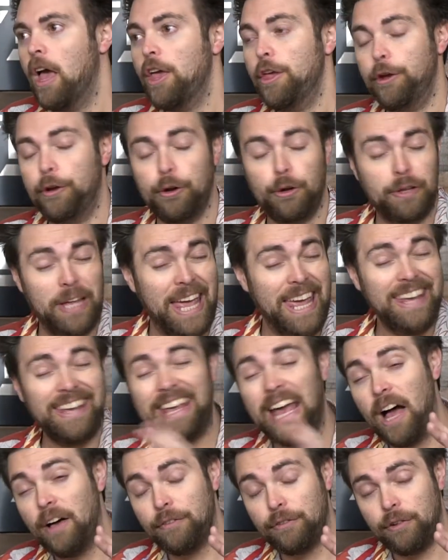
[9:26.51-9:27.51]
You can hold eight
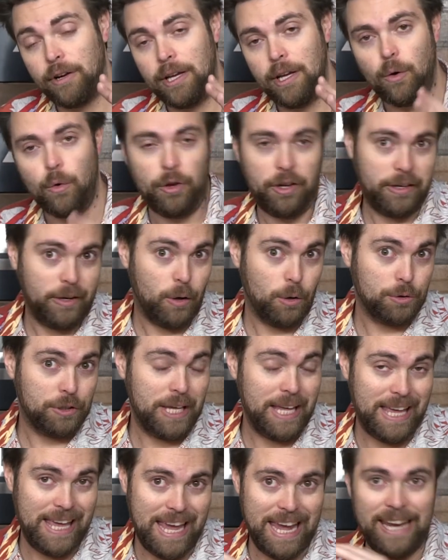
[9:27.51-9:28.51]
cavalry, or you can hold
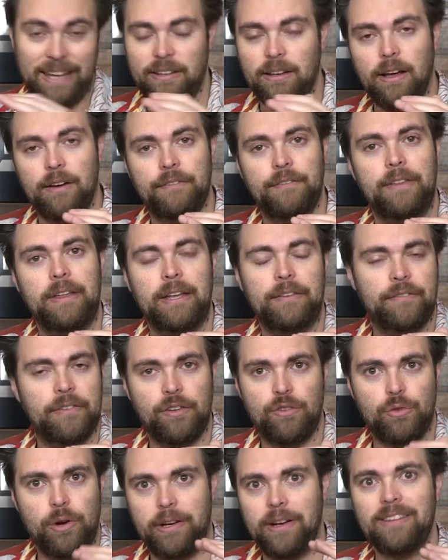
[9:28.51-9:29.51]
eight of the
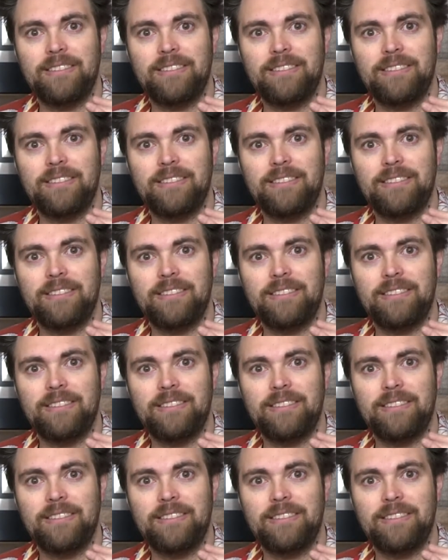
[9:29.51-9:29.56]
infantry.